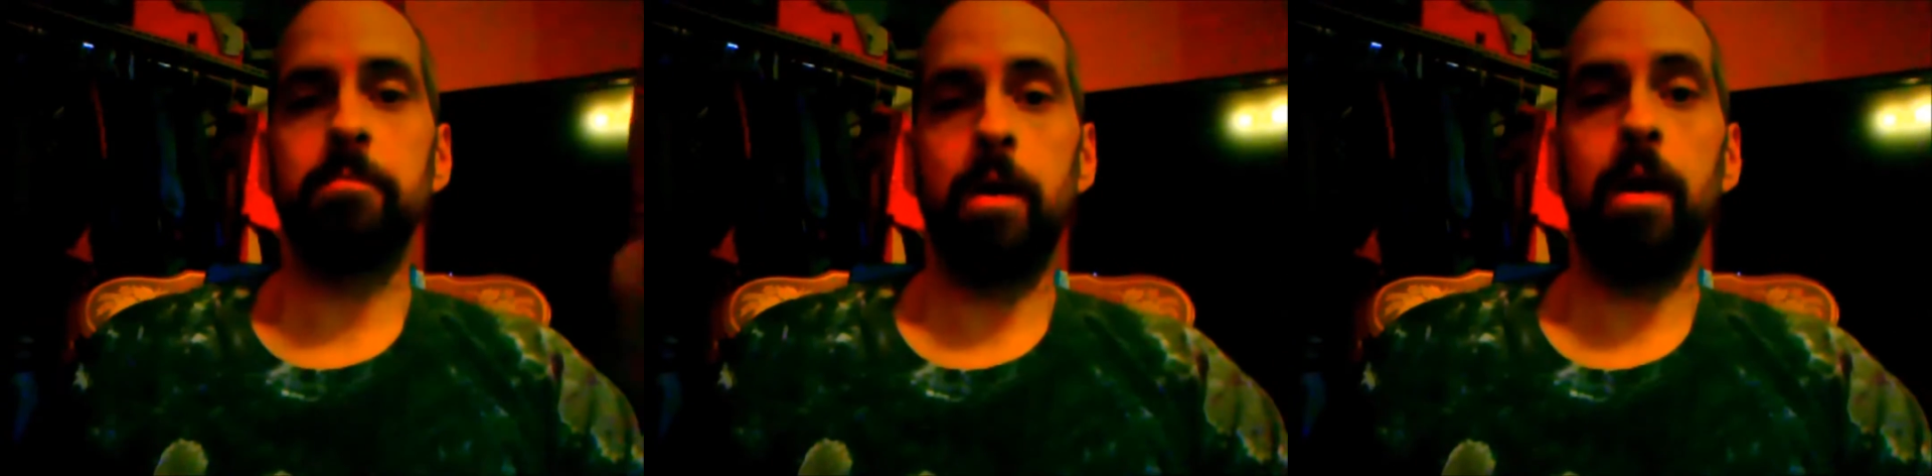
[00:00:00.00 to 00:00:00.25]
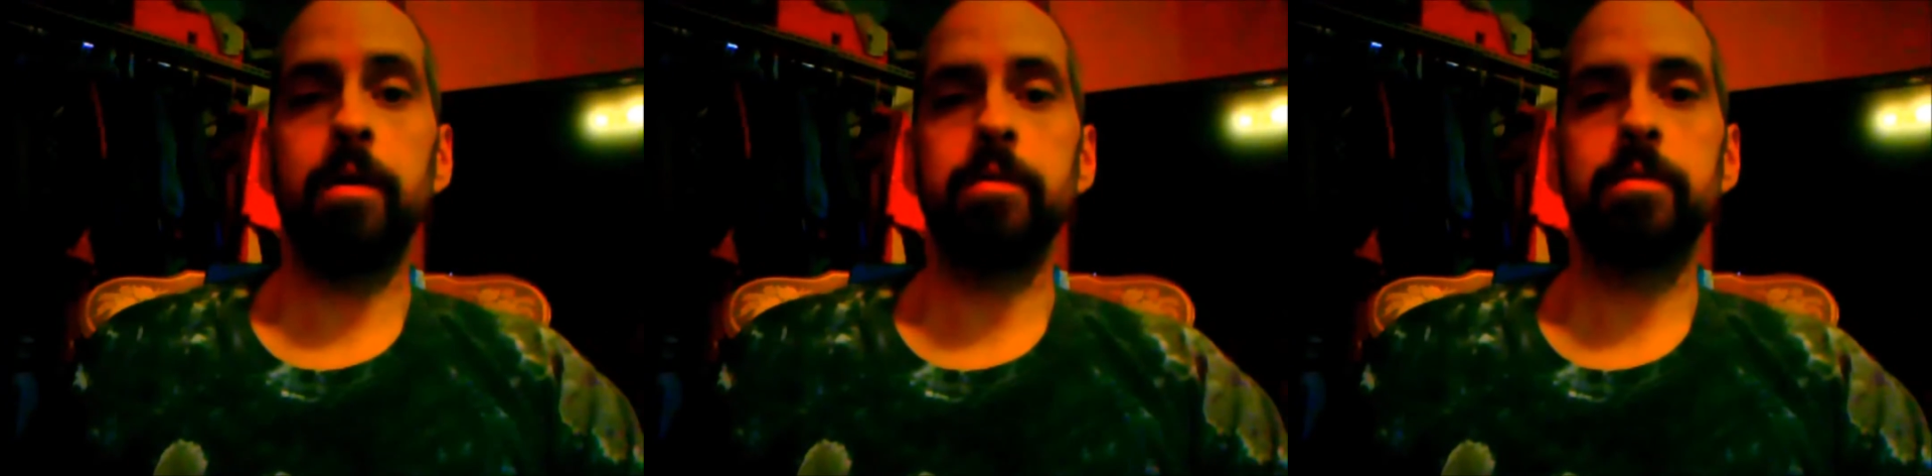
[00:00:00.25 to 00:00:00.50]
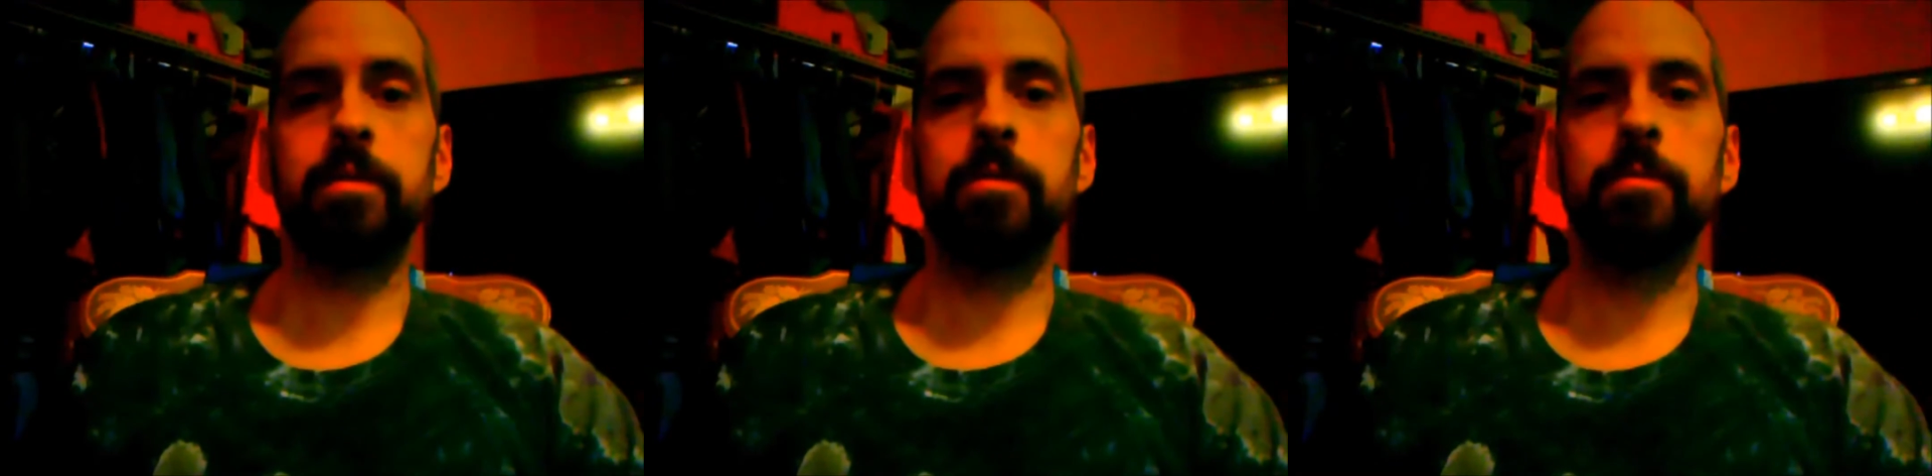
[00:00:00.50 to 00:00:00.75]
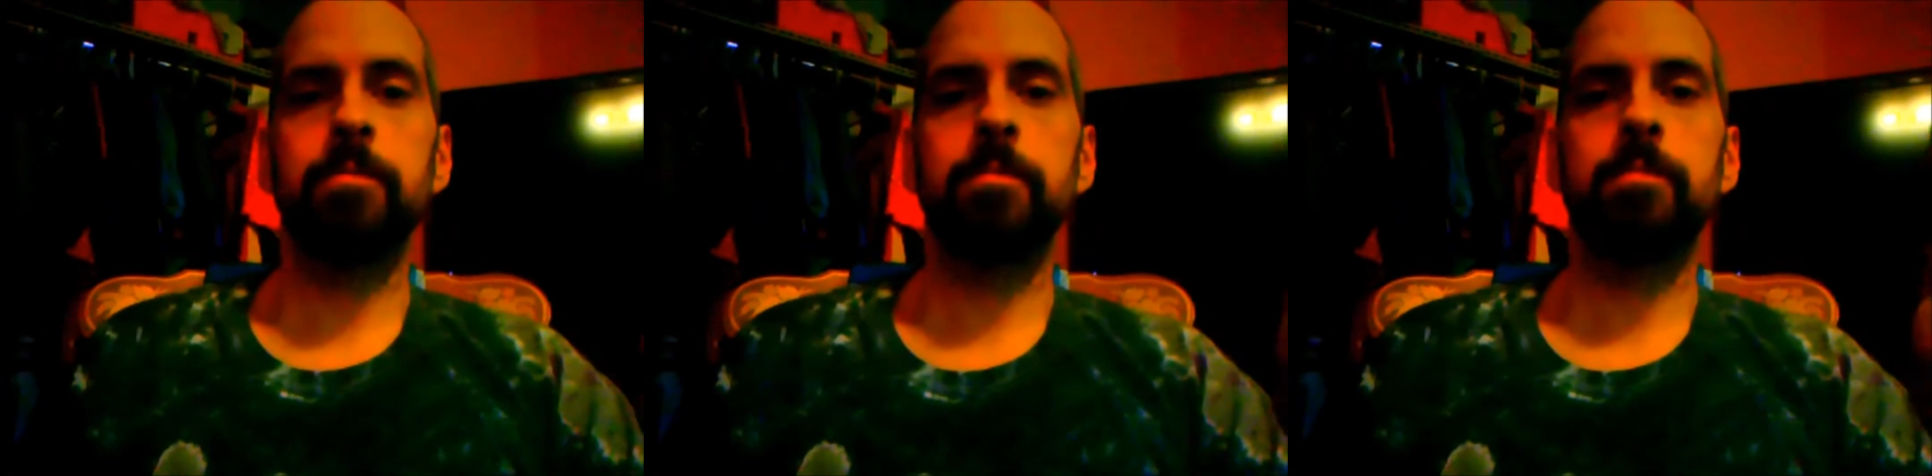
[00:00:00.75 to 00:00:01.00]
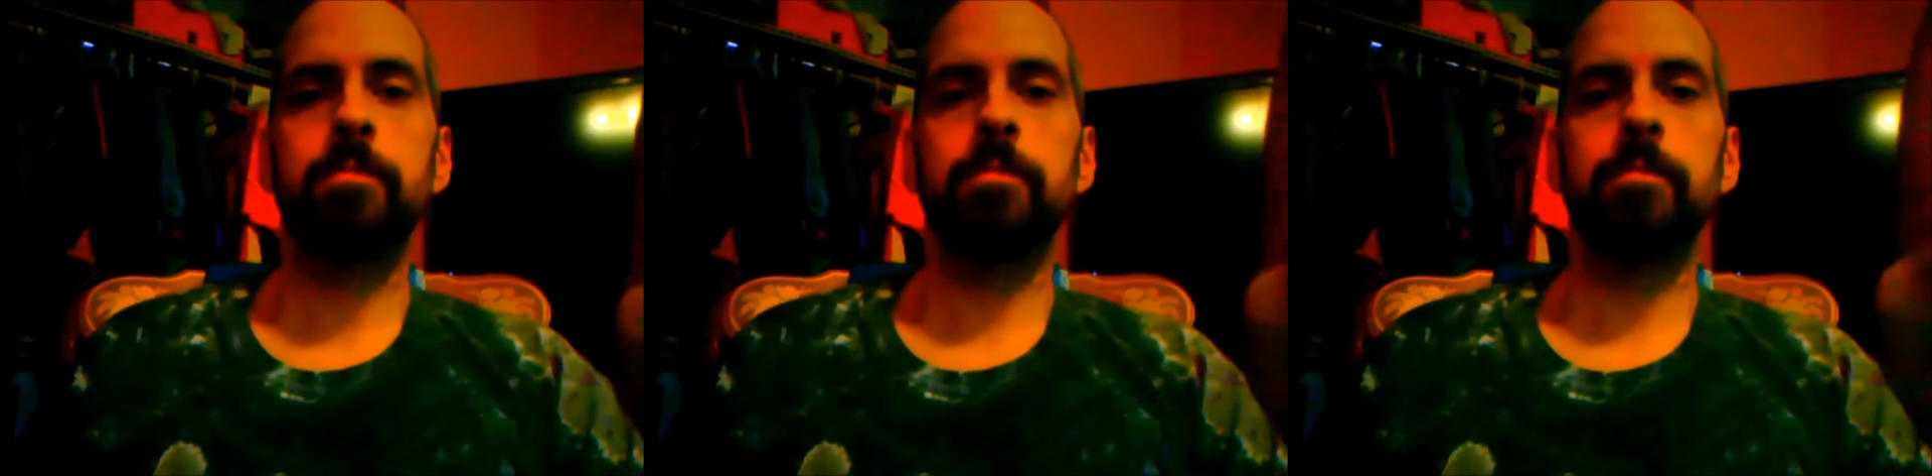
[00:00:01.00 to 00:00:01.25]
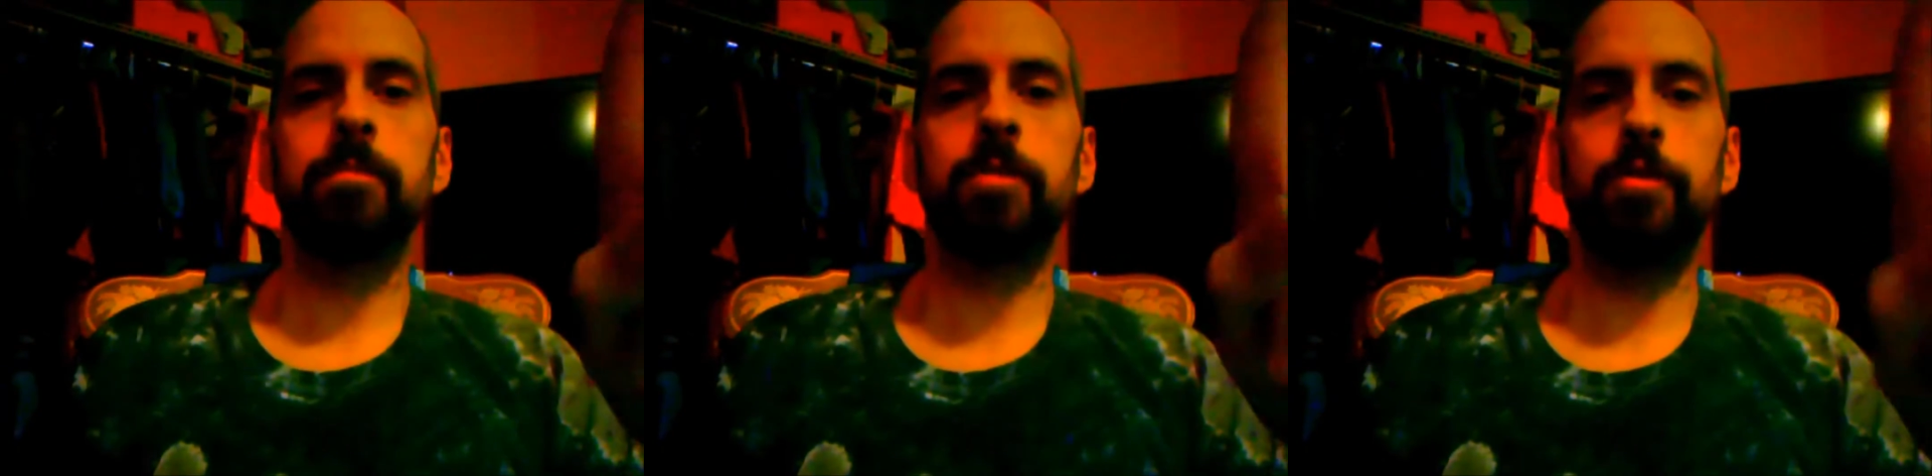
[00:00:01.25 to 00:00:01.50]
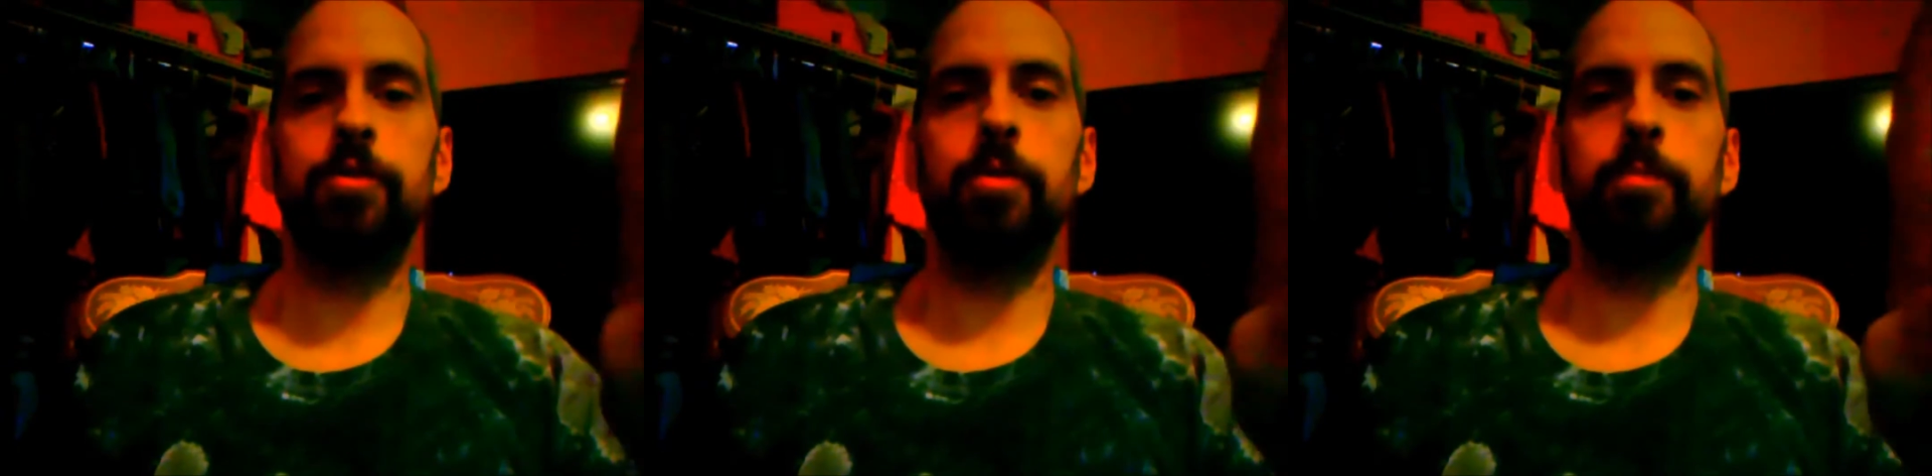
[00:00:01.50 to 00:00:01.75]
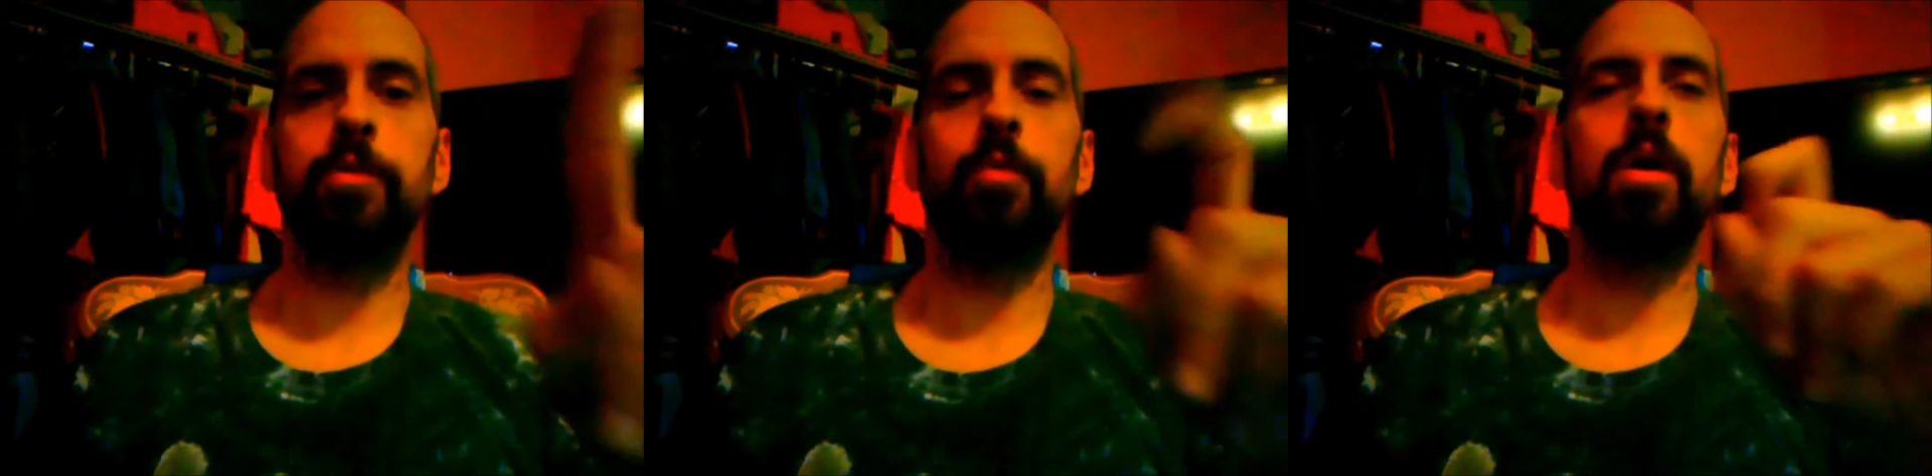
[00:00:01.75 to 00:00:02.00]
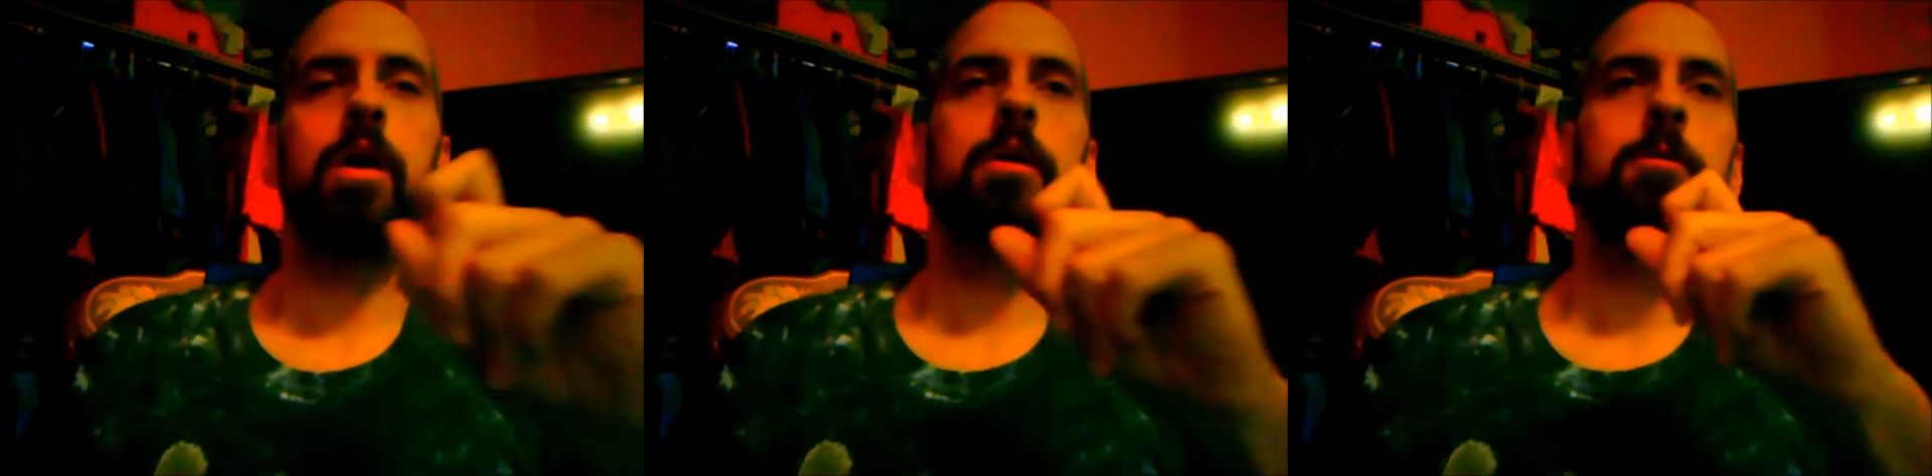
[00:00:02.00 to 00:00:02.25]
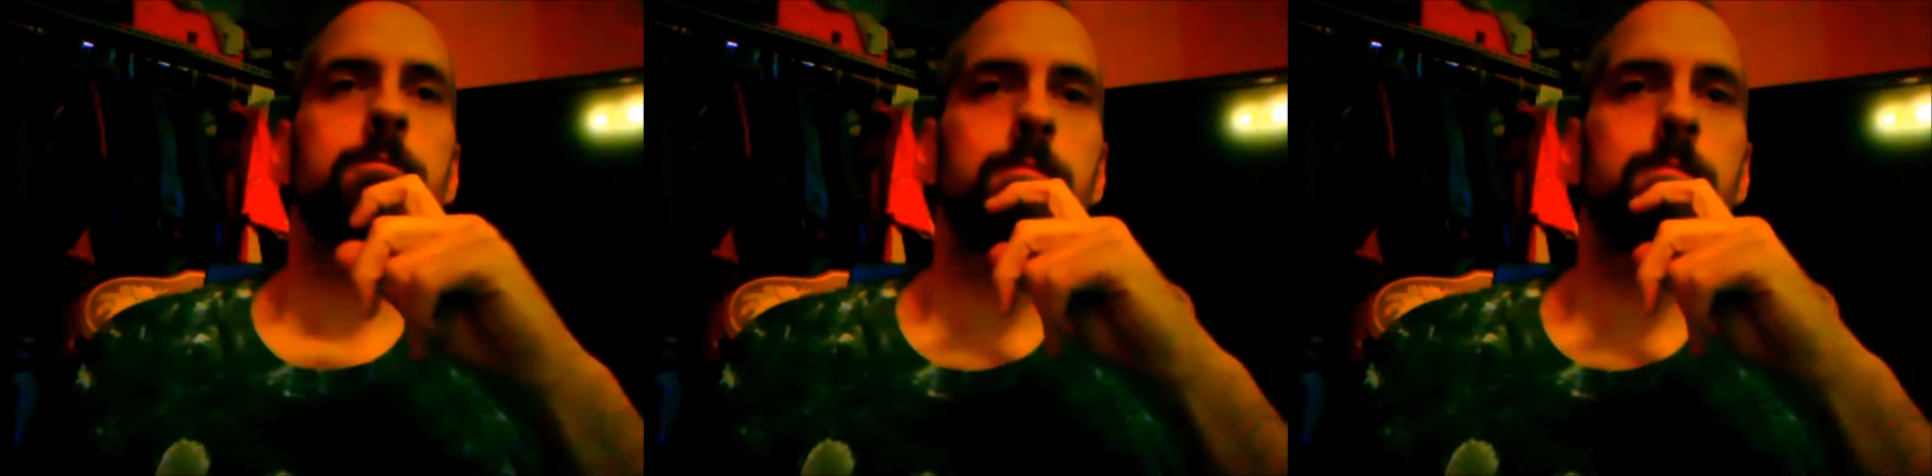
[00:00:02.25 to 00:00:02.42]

the mosque, the Dome of the Rock.